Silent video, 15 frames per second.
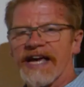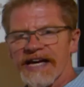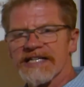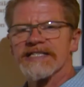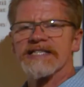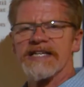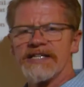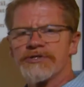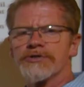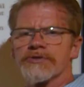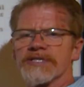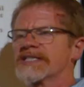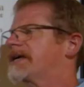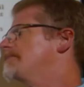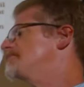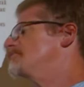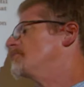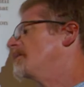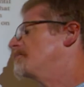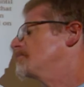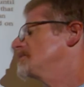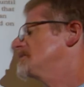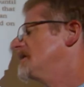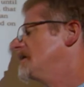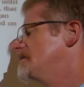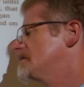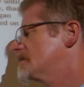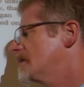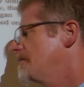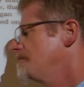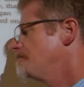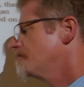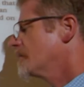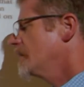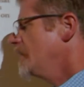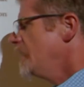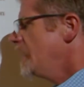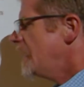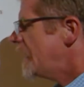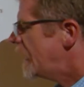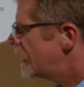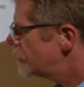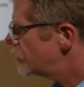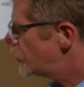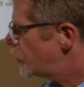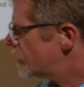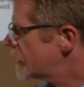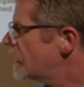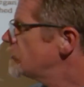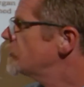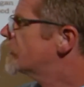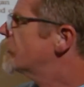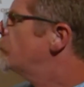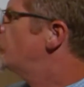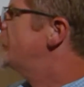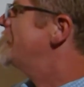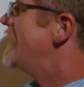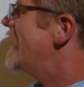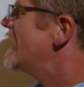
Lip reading: x-intercept represent? And when I look at what